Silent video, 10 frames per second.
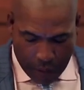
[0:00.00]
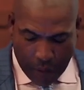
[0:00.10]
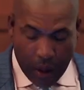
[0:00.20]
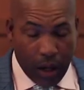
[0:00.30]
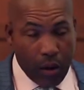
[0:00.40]

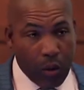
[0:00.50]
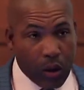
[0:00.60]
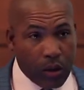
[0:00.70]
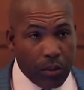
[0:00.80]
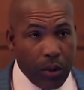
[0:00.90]
for
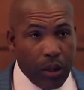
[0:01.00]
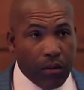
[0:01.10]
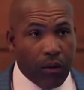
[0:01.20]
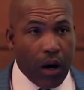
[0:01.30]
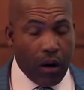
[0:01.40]
anyone to be
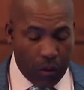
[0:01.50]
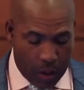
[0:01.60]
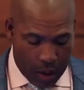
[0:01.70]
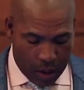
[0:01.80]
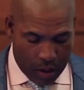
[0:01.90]

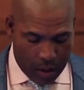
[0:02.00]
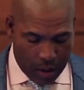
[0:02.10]
involved with